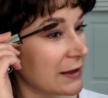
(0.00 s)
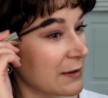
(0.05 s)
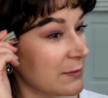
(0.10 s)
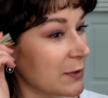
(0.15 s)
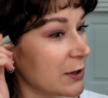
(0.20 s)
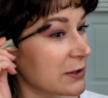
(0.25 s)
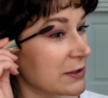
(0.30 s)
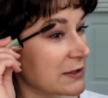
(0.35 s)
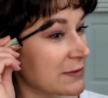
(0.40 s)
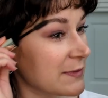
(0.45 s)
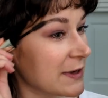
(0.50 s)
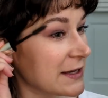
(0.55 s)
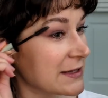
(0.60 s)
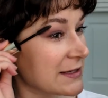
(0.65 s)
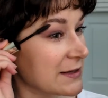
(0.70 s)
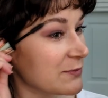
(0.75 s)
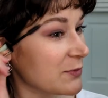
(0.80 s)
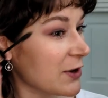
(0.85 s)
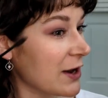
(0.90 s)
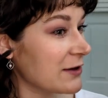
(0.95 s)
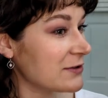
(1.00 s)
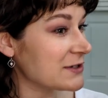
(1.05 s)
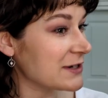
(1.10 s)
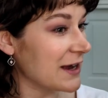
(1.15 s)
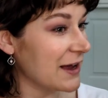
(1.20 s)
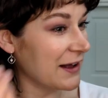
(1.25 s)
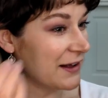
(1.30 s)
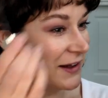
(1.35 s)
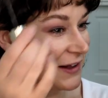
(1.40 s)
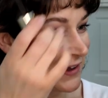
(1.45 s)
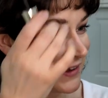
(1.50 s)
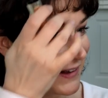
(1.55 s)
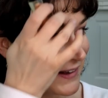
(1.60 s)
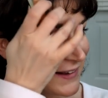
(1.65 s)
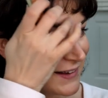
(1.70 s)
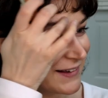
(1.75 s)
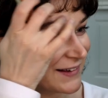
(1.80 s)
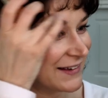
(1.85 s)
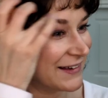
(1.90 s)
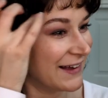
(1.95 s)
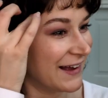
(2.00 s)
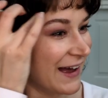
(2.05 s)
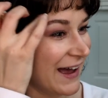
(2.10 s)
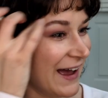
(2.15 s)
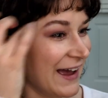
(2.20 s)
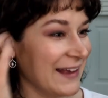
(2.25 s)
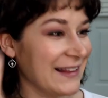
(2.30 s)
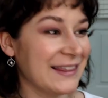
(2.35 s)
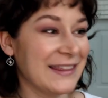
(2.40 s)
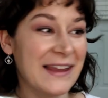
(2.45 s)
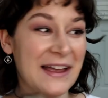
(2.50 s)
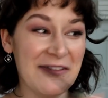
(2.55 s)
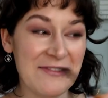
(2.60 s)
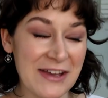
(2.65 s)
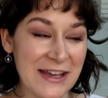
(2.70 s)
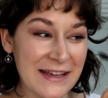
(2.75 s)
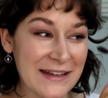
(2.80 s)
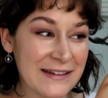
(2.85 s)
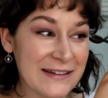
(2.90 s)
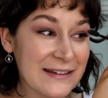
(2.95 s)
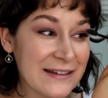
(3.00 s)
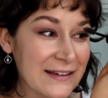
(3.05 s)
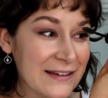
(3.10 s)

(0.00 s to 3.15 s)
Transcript: the most amazing brow gel. I love it.